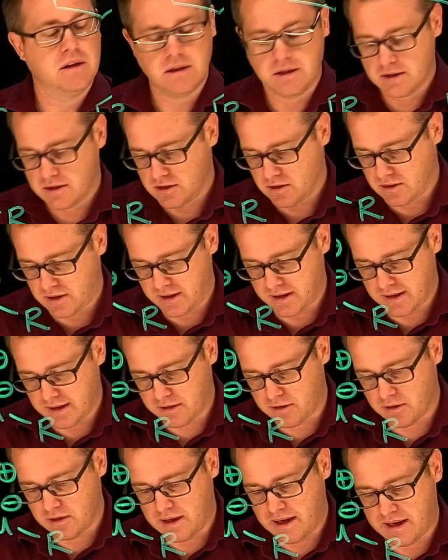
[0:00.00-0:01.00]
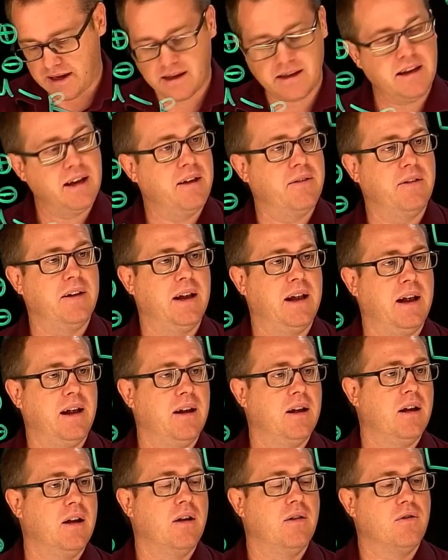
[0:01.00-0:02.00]
So the electronegativity
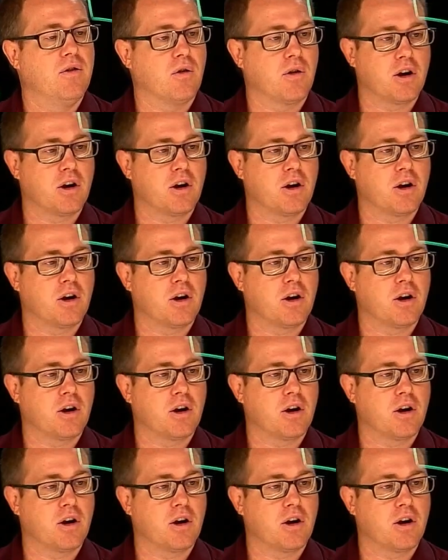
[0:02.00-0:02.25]
for